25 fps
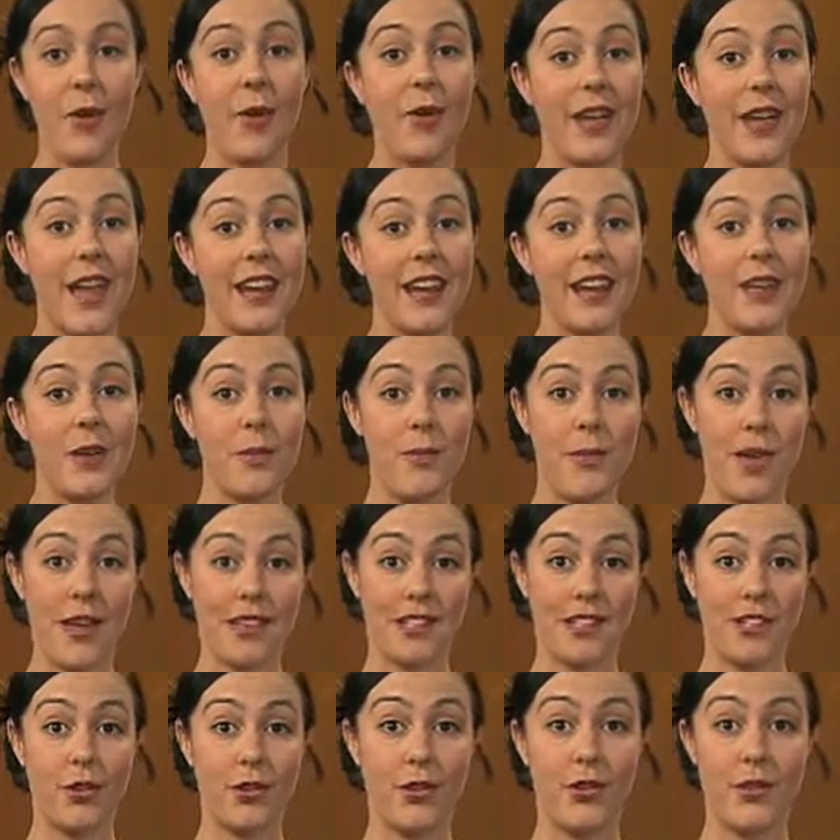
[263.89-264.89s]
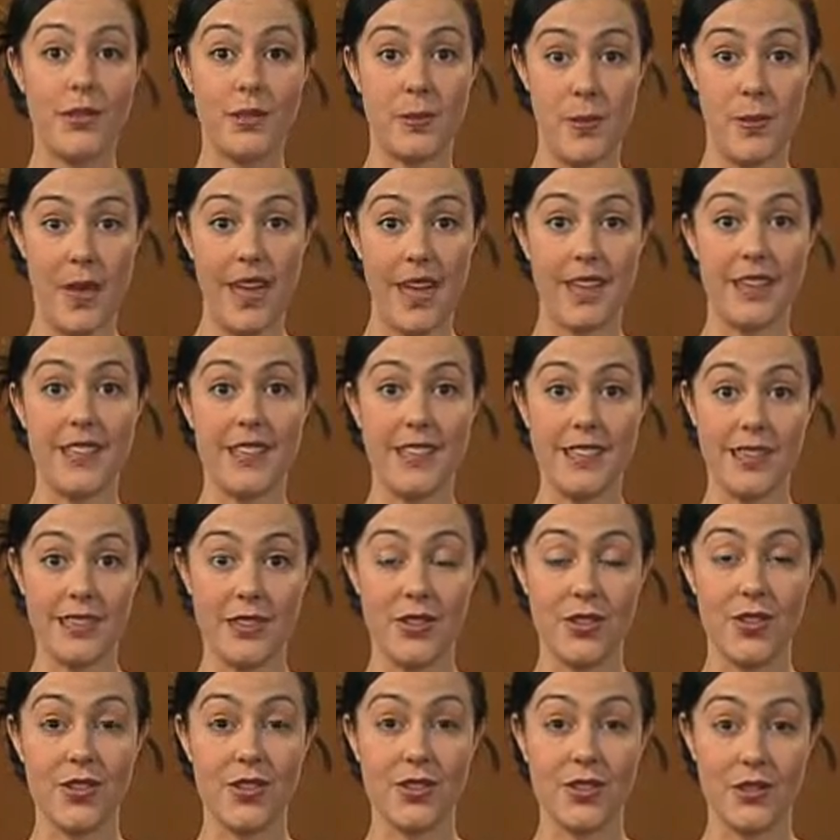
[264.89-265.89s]
organic matter goes back
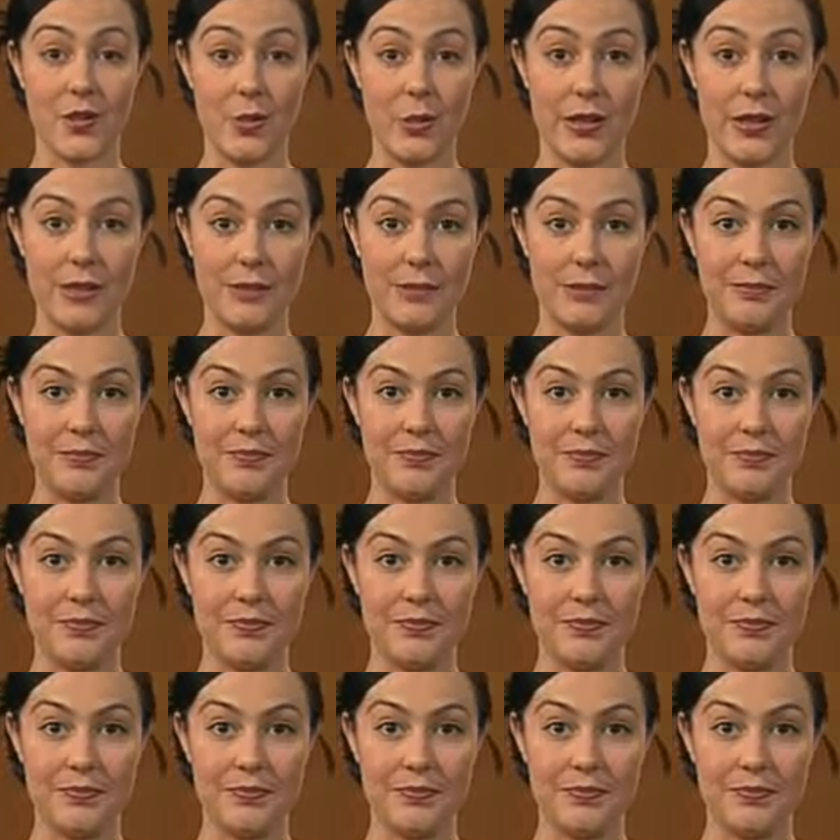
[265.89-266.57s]
into the soil.